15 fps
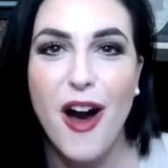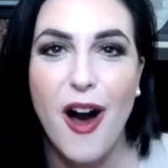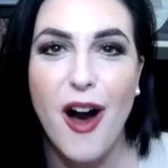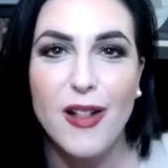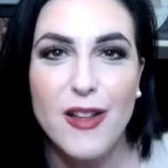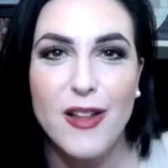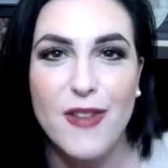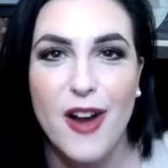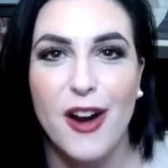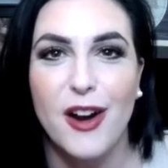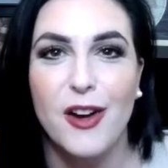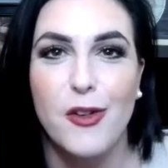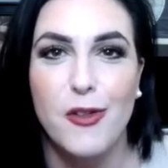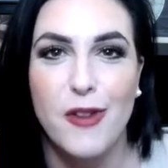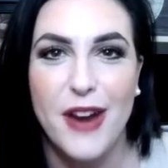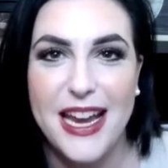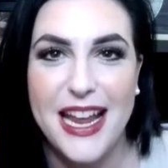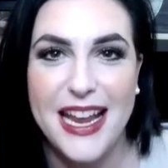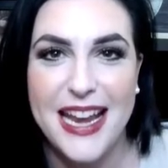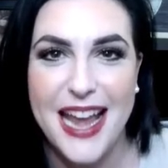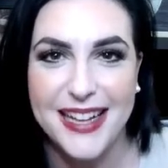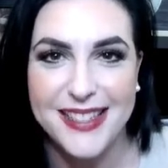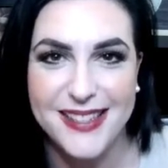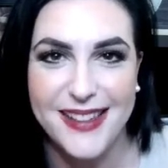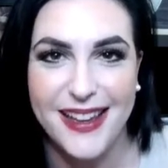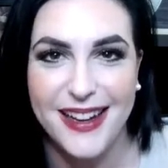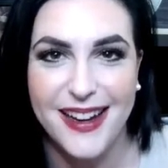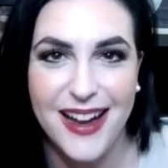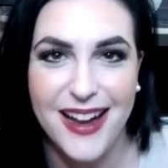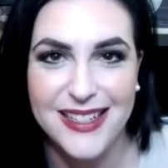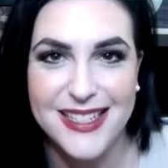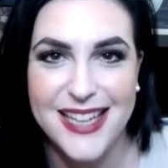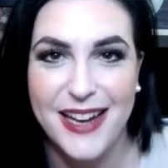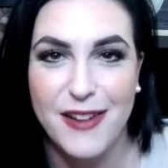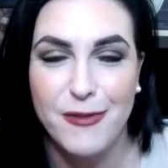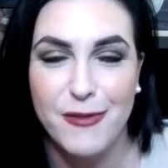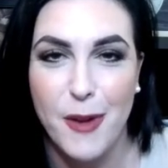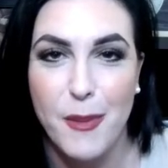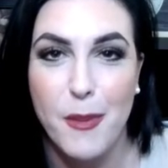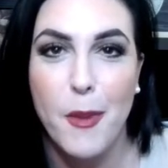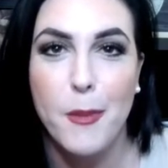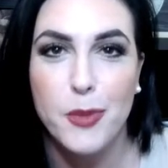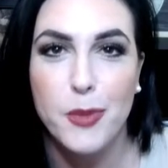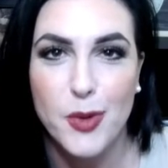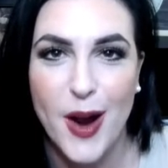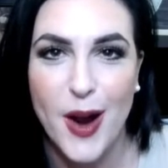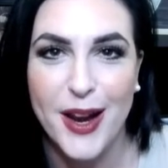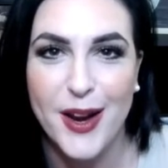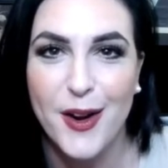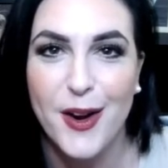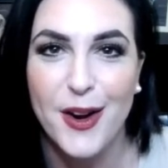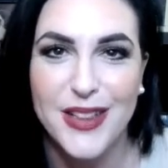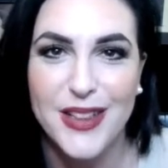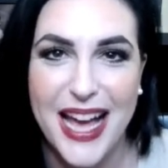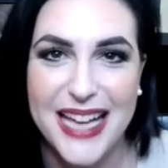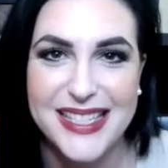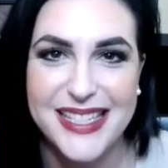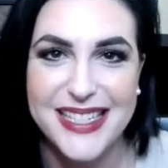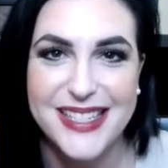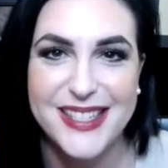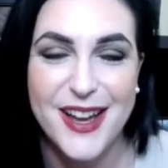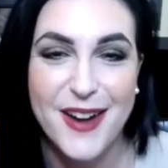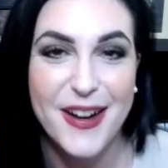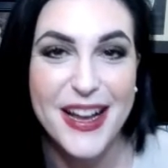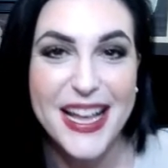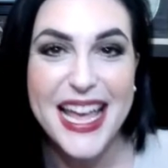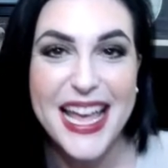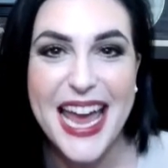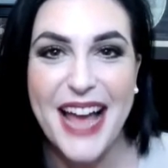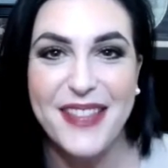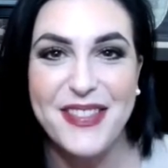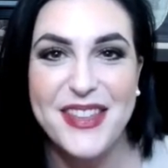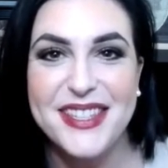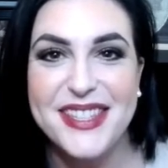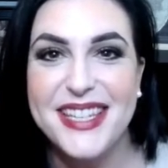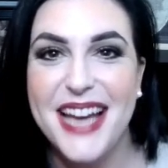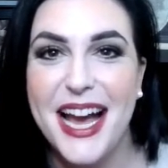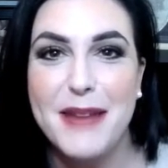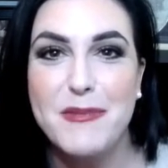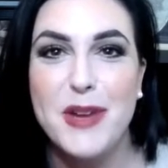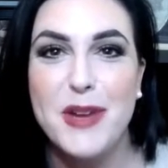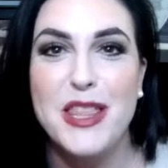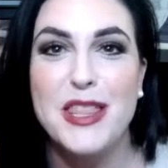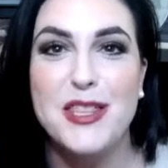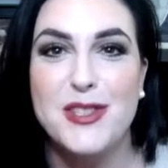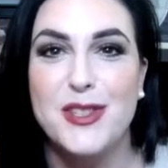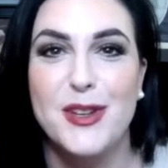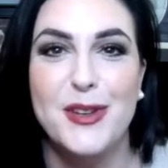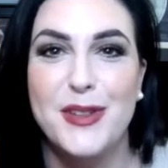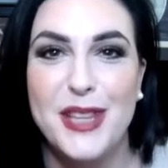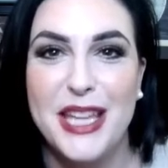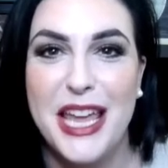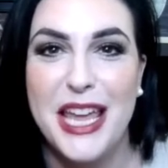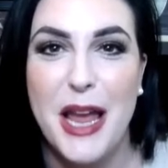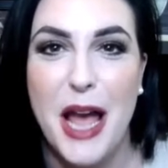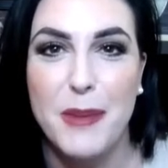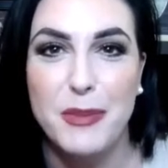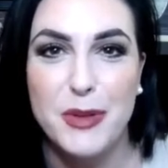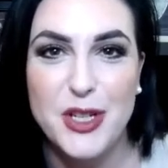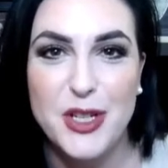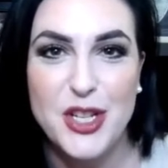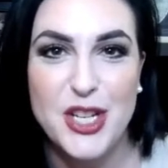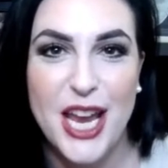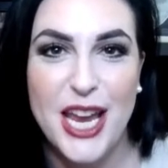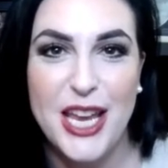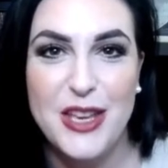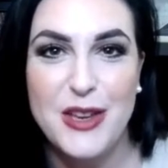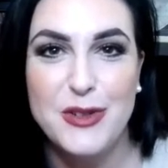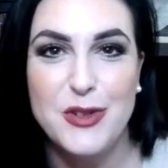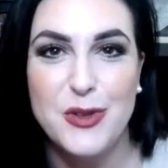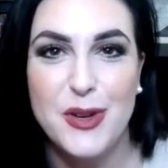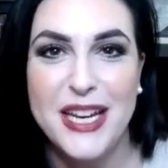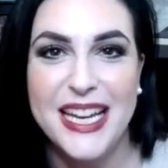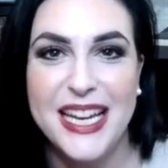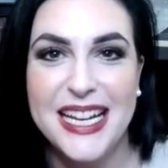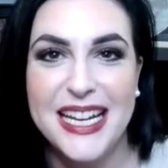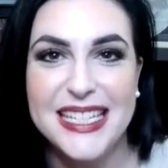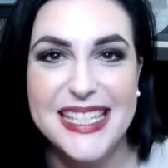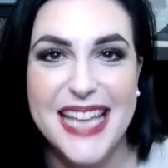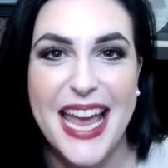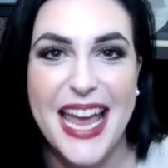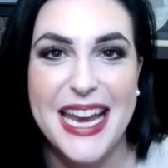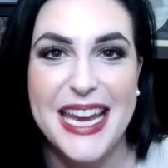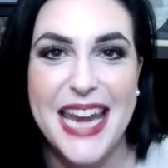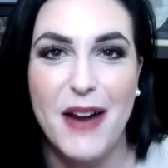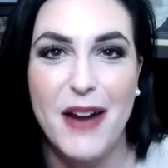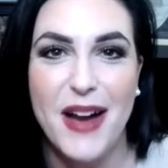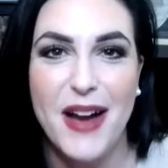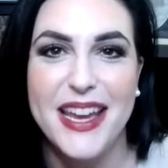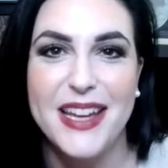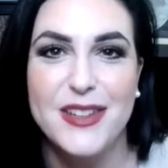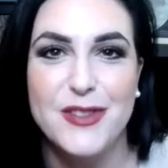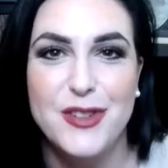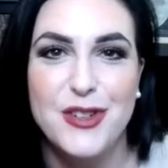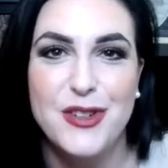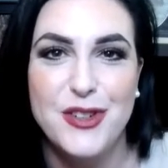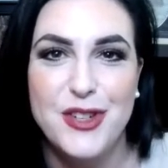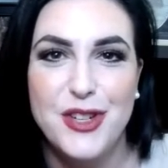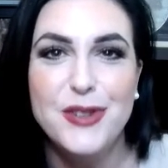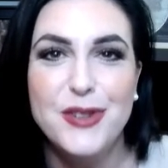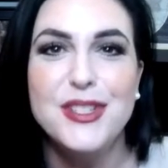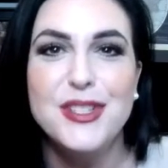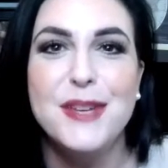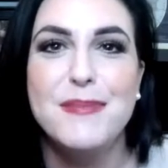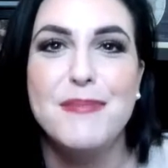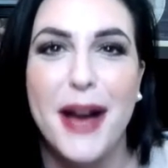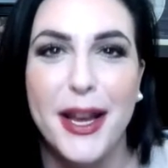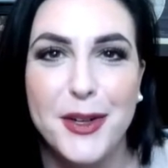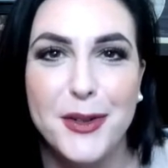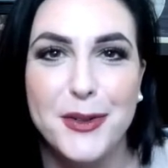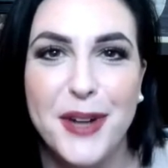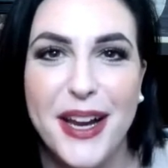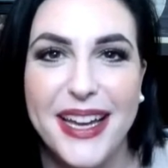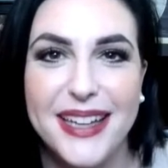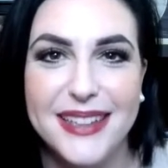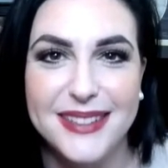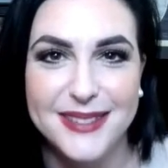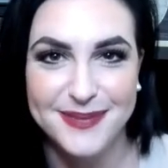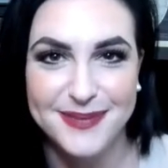all of our great and excellent content from prior classes. So at this time, we certainly appreciate you joining us. And now I introduce you to Michael Redd.